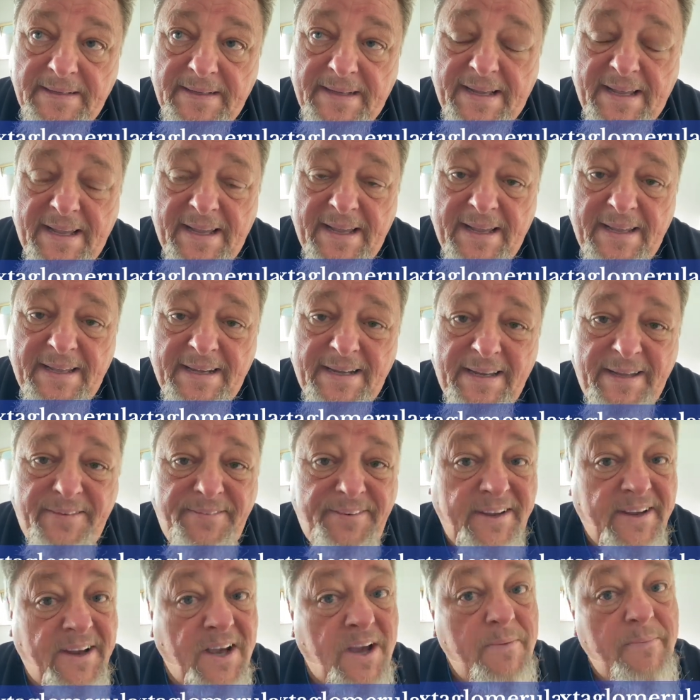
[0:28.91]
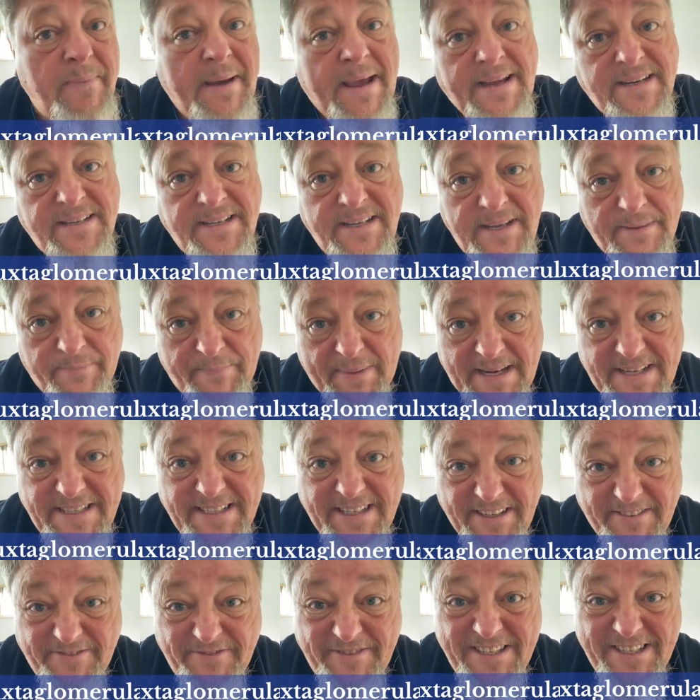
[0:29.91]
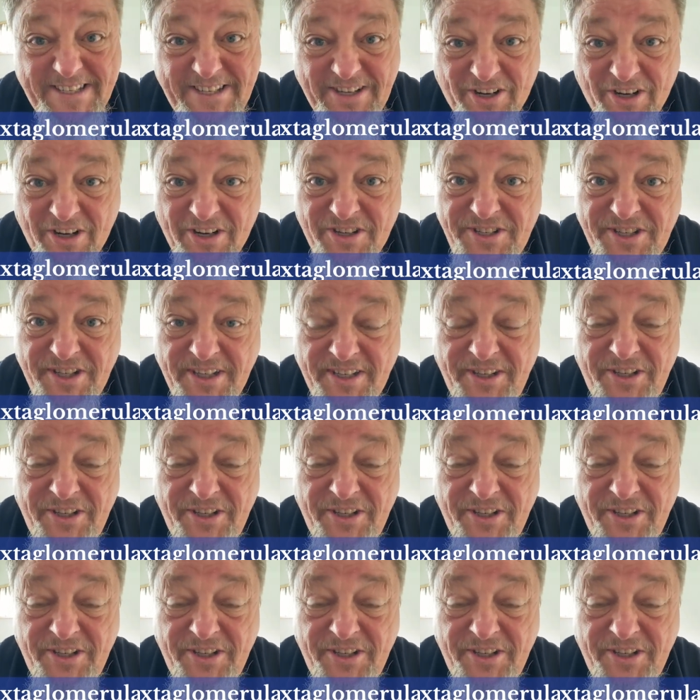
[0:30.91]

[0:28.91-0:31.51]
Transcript: And if you go back to your basic physiology,